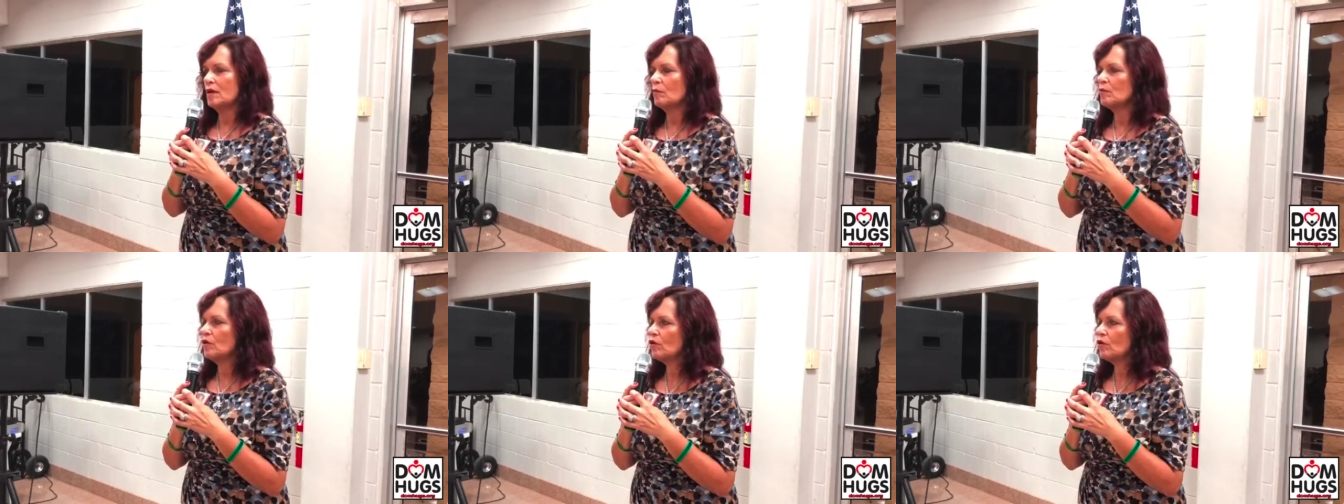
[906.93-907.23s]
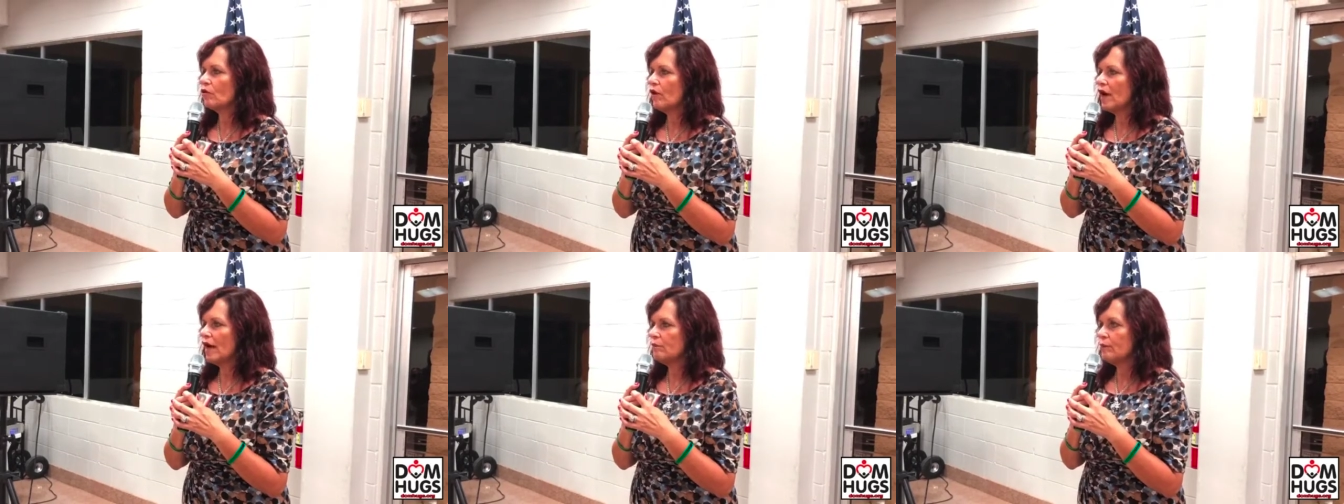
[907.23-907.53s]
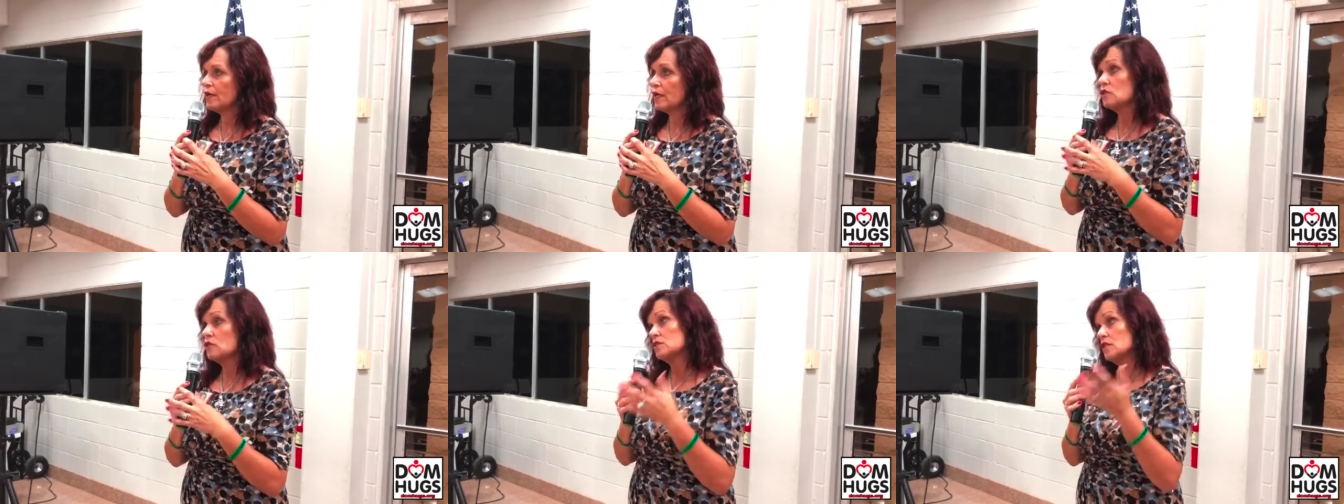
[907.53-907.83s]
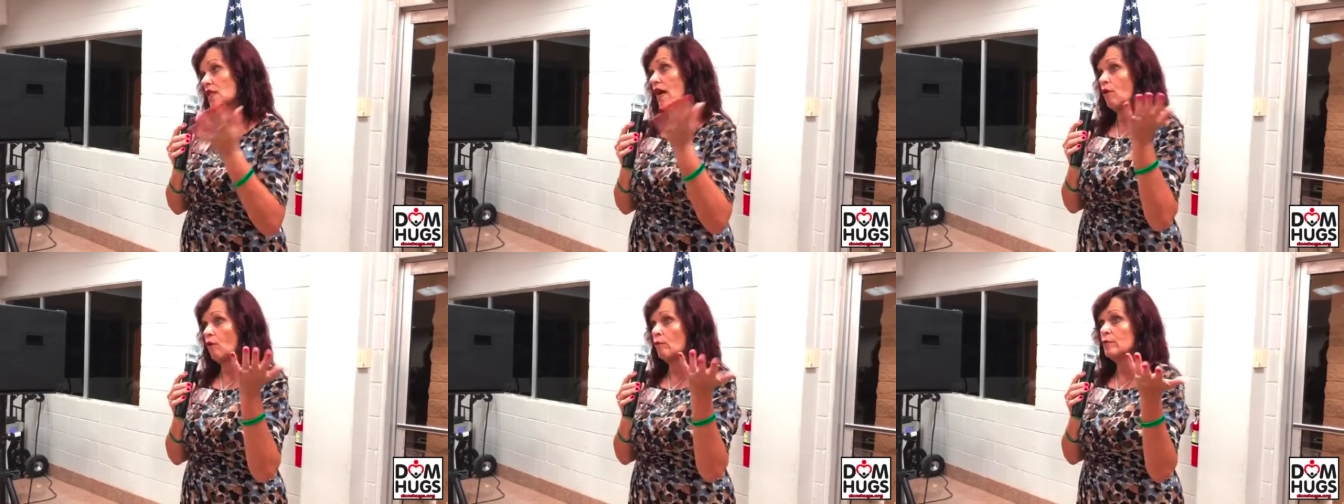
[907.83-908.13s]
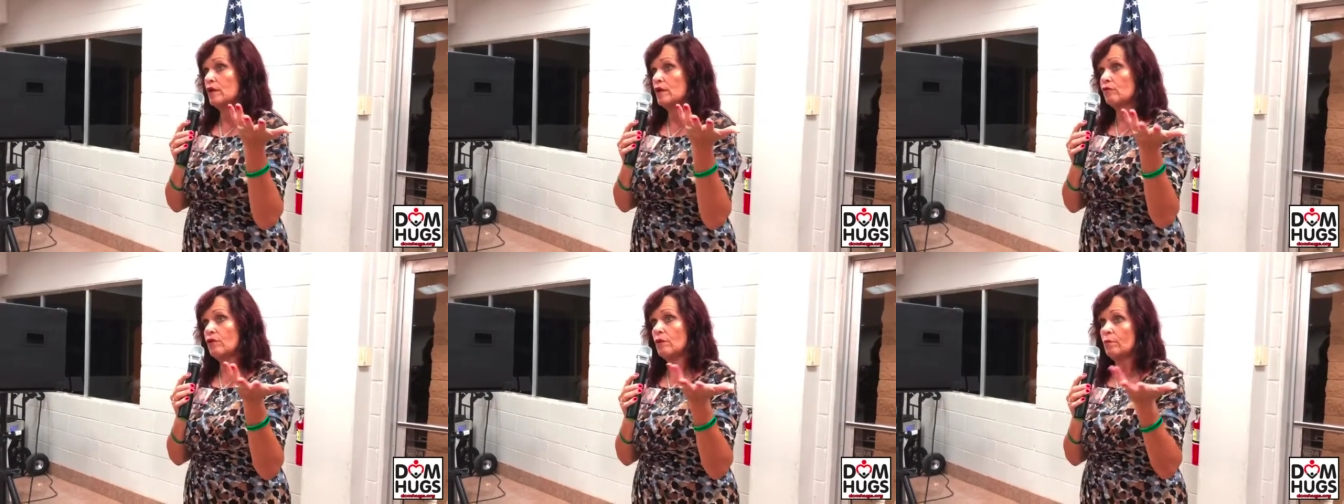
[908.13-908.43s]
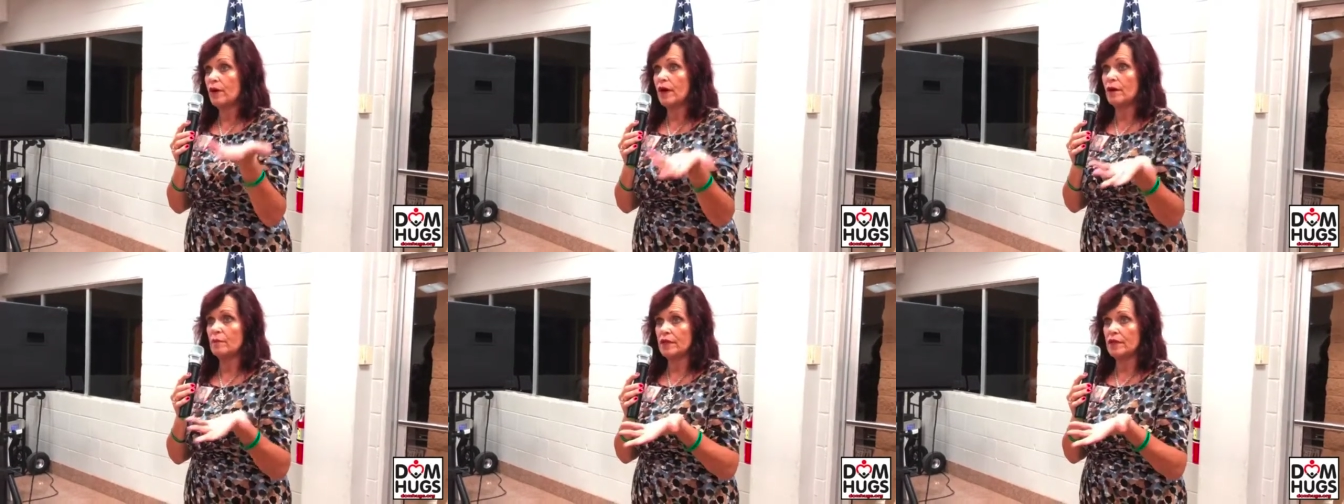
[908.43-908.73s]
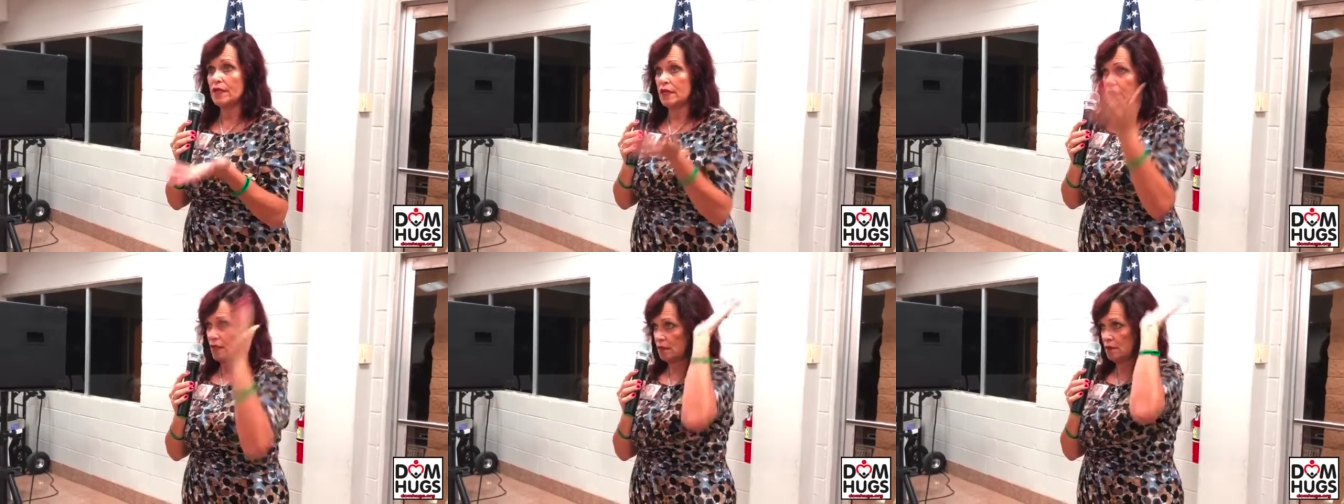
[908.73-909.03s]
Democrat, because now I'm a
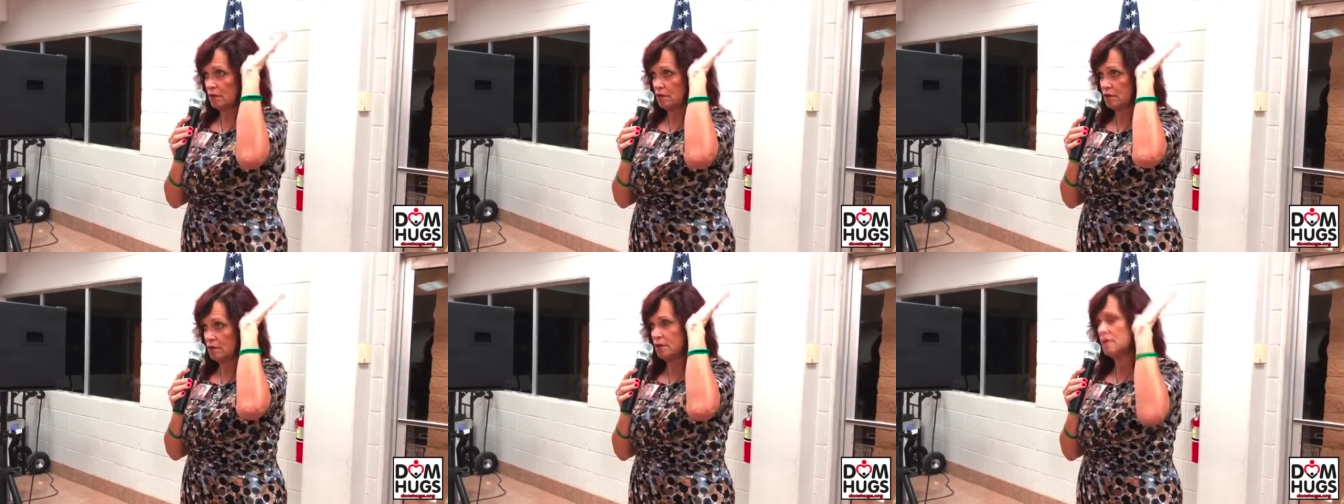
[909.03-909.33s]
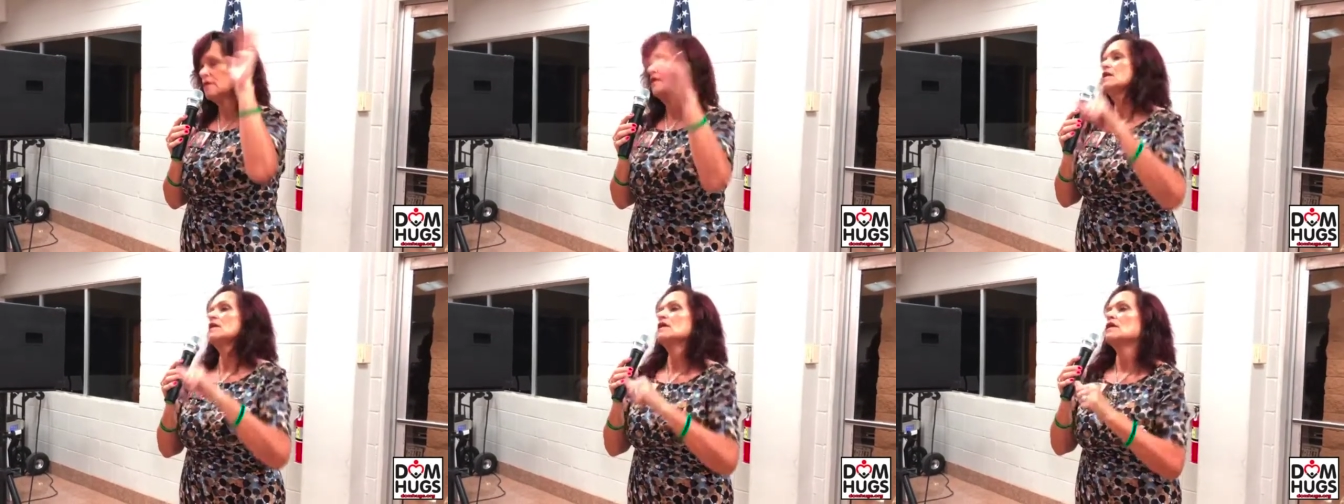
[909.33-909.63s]
Republican.